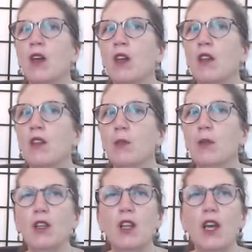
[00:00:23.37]

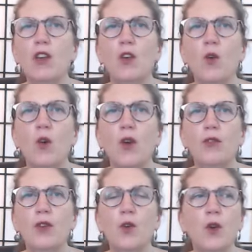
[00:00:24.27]
Something to let you know of
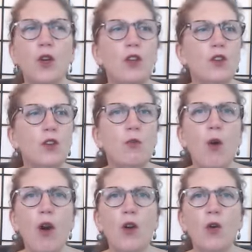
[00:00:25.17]
too is
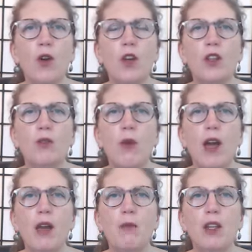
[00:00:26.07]
tomorrow is
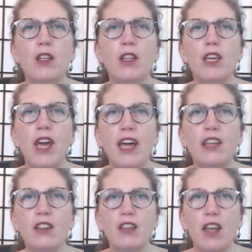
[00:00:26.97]
my monthly
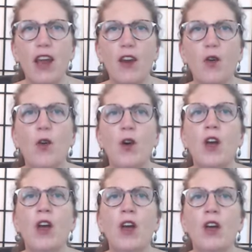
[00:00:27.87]
Ask the Tarot
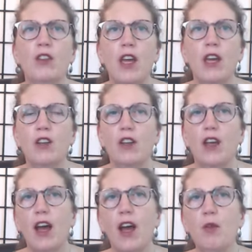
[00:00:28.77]
session.
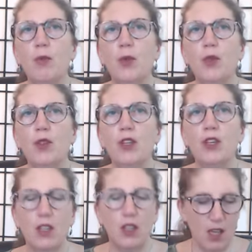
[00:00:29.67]
I will put
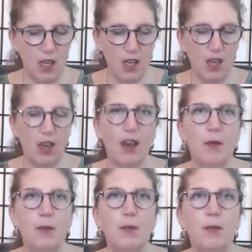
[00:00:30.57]
the
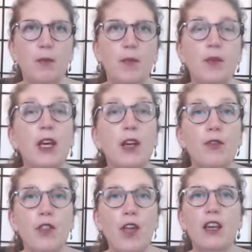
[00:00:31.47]
link
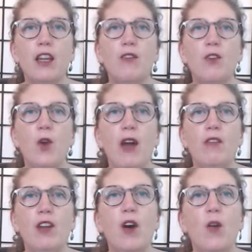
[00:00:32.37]
for that if you
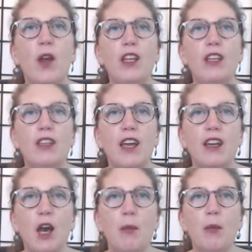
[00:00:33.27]
haven't already
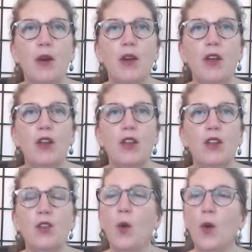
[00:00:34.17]
signed up.
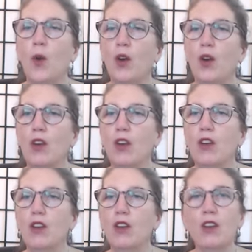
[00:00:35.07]
So
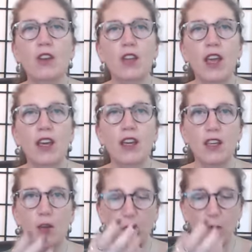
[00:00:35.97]
just take a
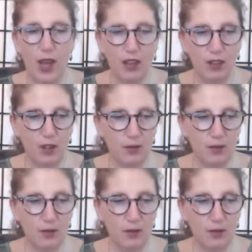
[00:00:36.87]
deep breath.